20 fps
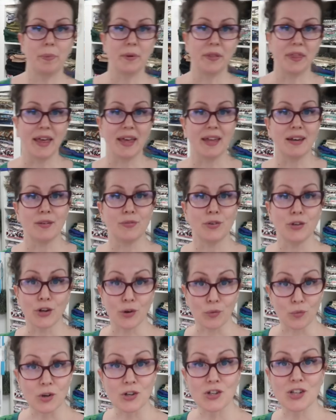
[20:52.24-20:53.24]
But then if you
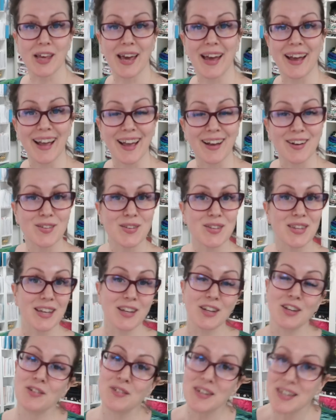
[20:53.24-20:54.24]
don't watch the hangouts,
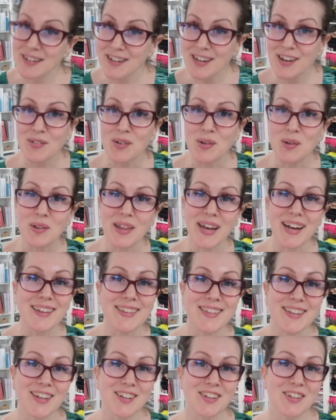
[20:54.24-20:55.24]
then you didn't know all that.
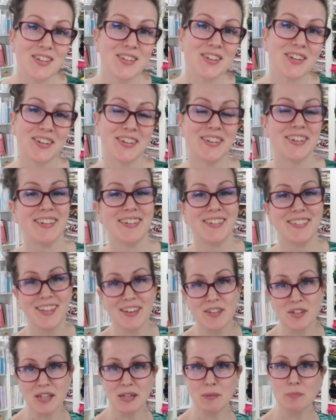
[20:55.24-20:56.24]
So
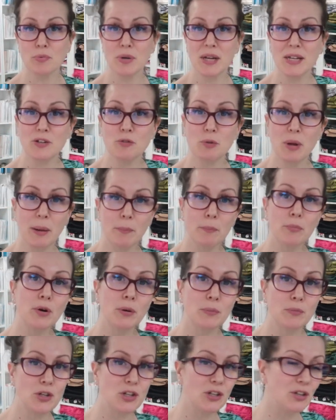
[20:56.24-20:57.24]
there's an
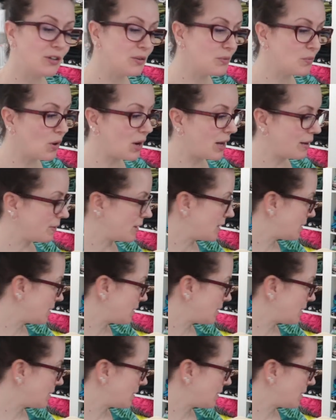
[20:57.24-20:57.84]
impromptu what I'm